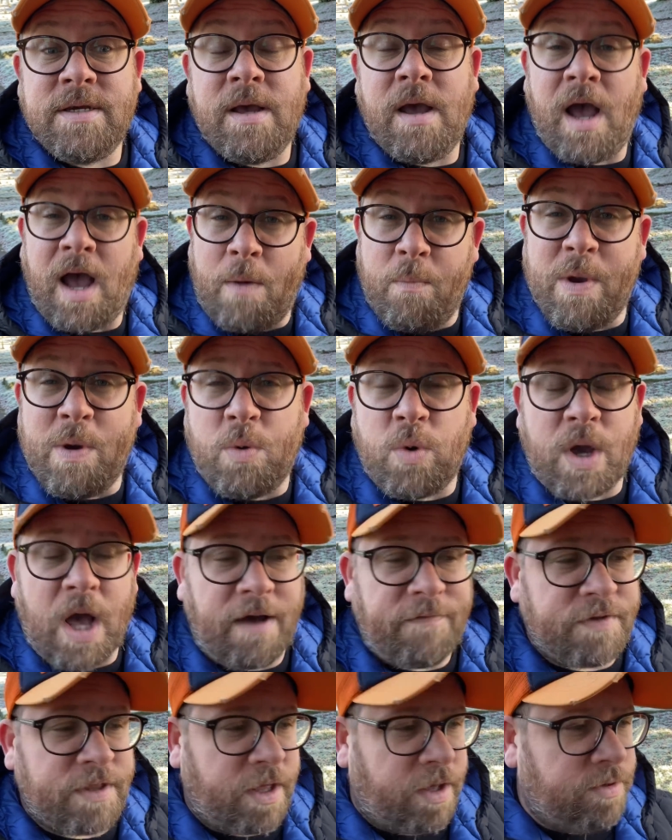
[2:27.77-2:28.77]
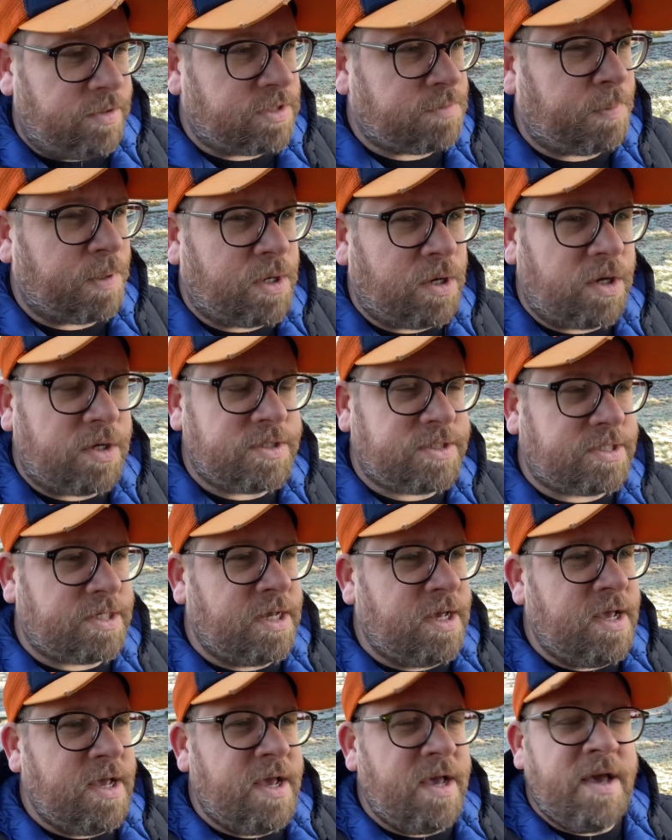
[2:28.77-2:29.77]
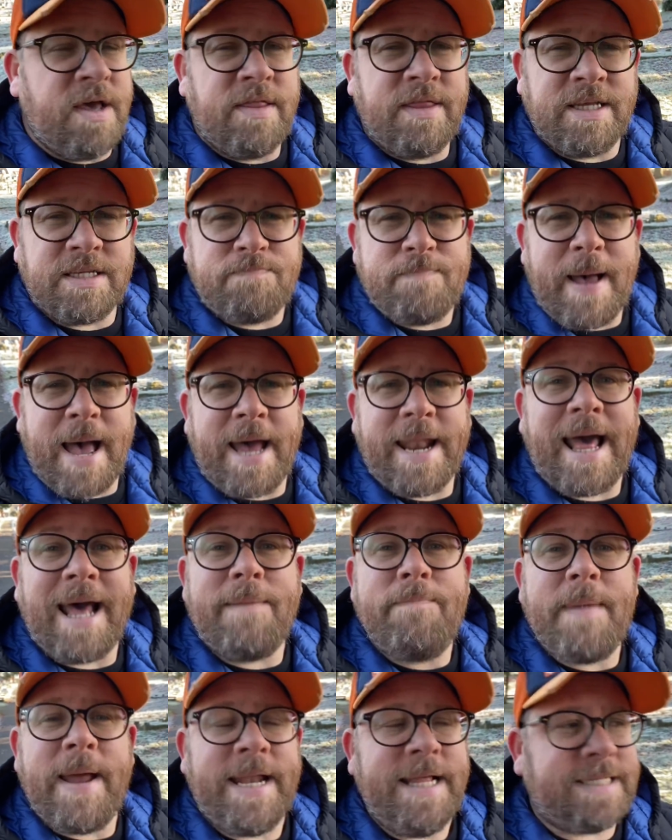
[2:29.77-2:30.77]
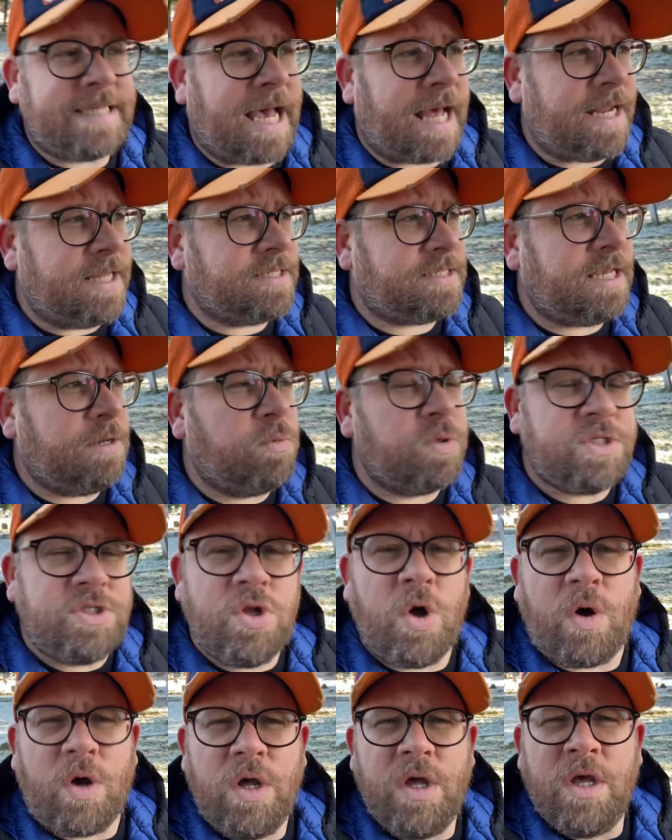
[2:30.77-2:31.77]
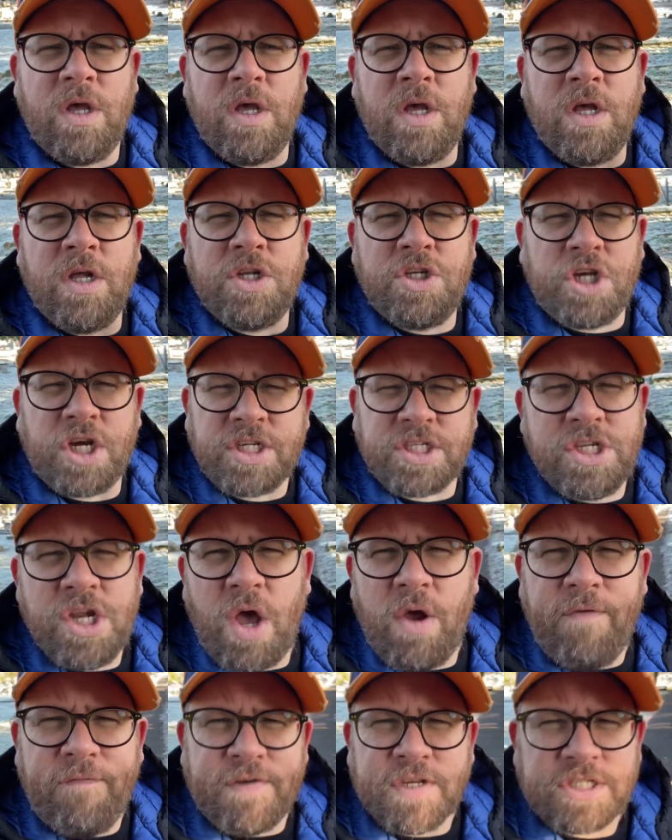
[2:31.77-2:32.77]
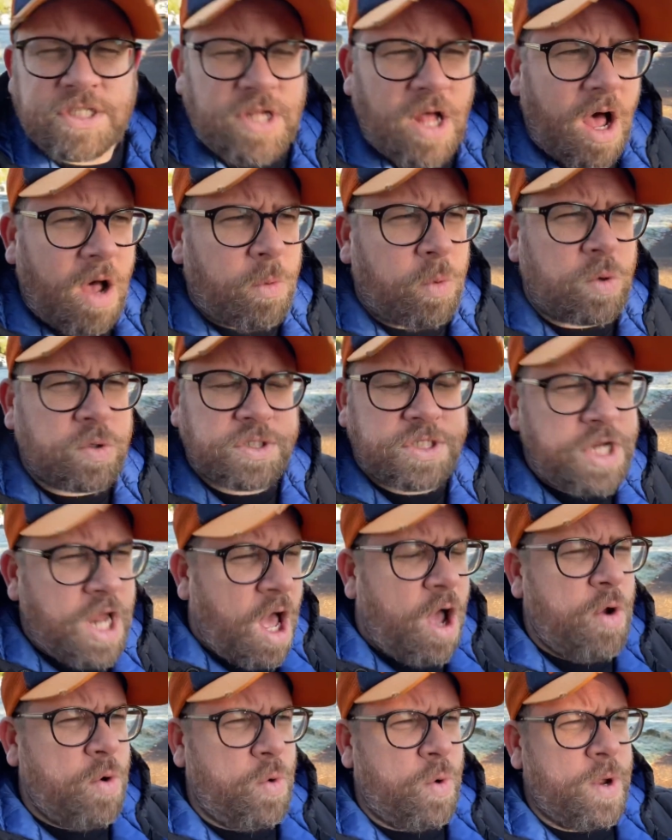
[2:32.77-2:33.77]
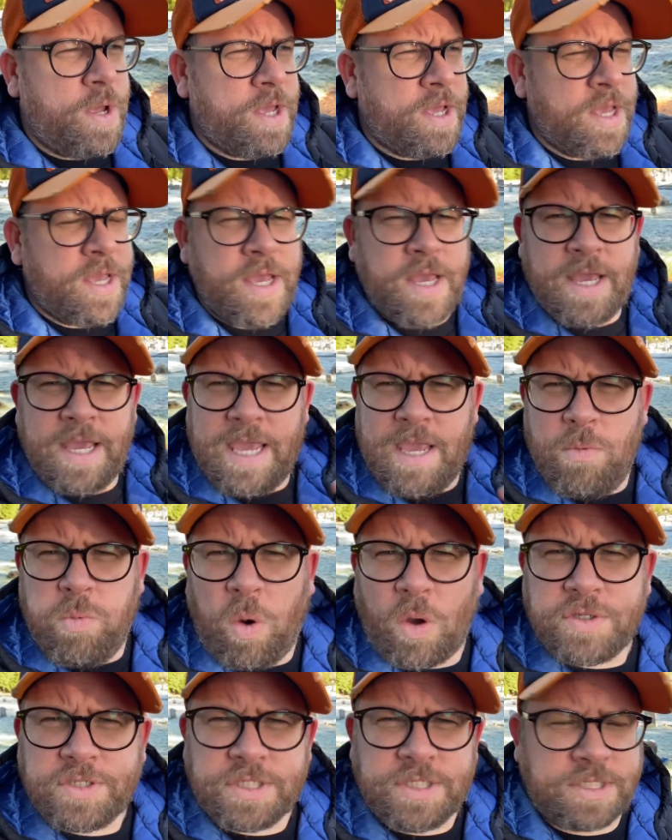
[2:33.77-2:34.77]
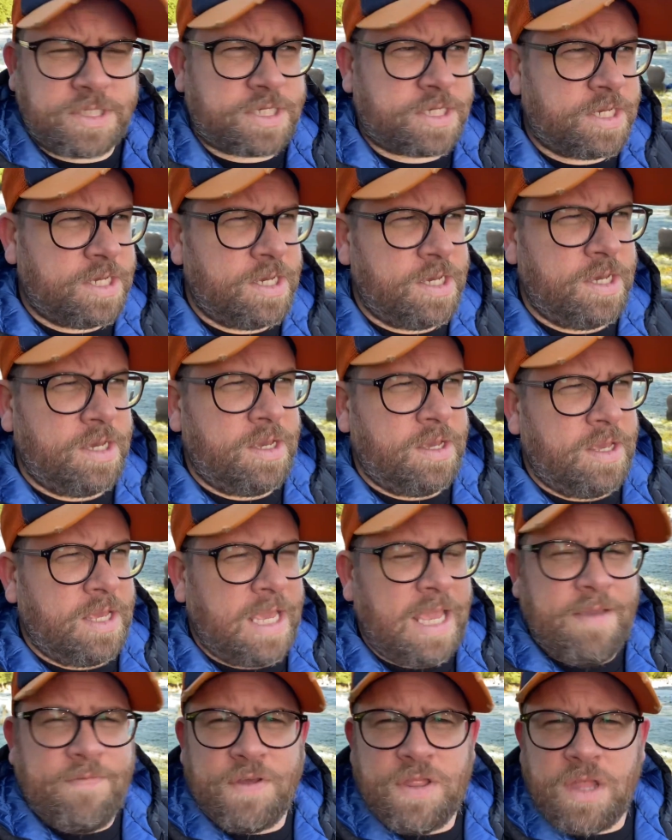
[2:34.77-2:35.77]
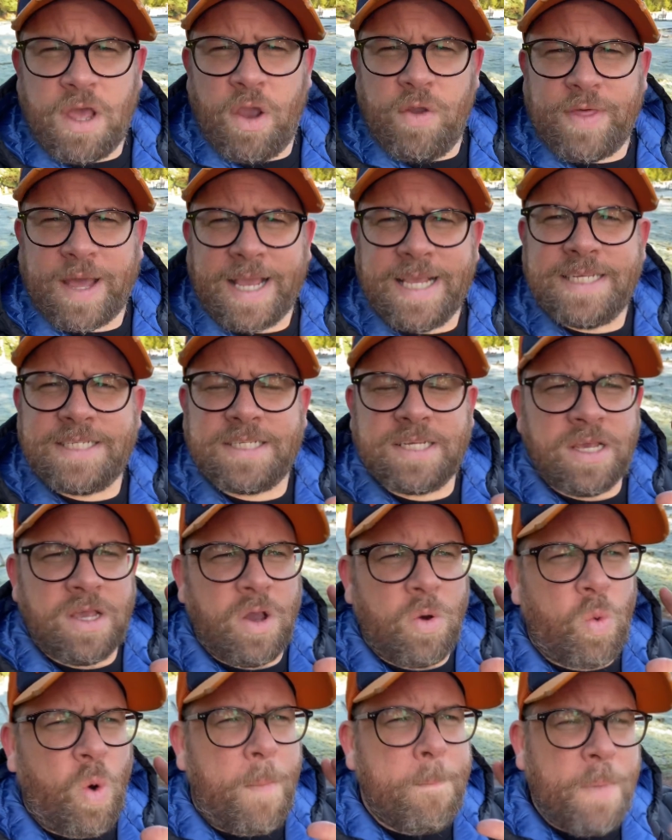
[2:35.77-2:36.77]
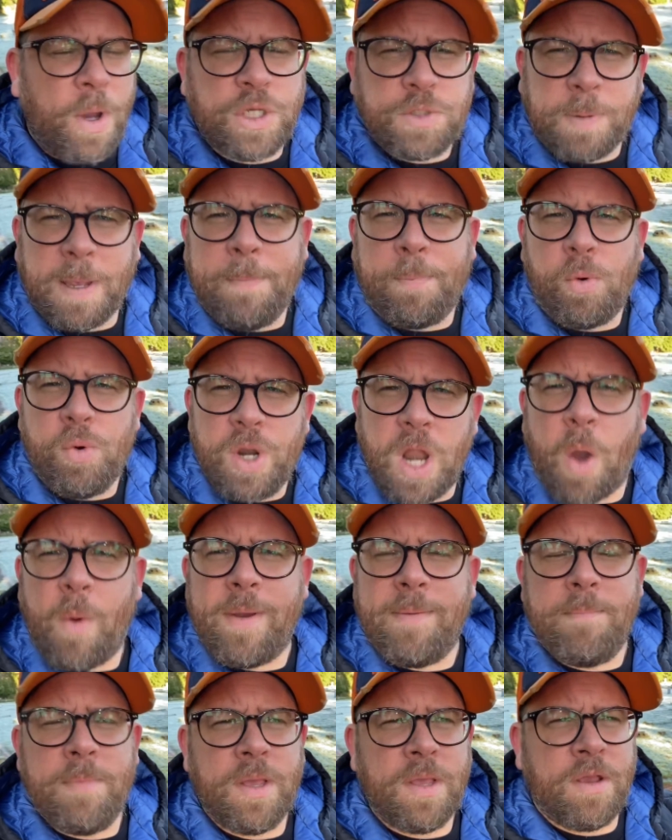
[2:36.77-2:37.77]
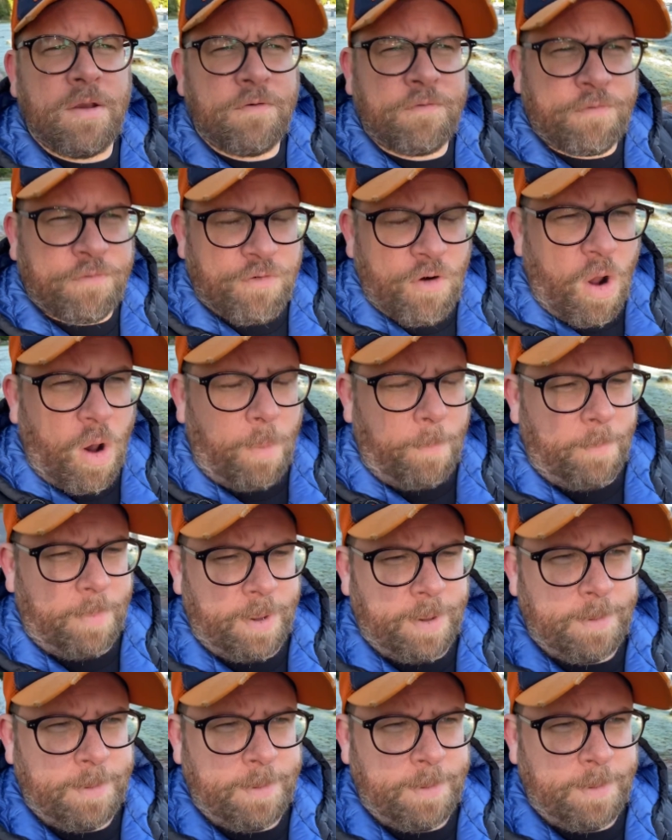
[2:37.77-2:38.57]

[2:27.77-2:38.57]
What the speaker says: And we will cover those because this man had many talents. He was not just known for Star Wars, no, he wasn't. Even though that is what most people know him from.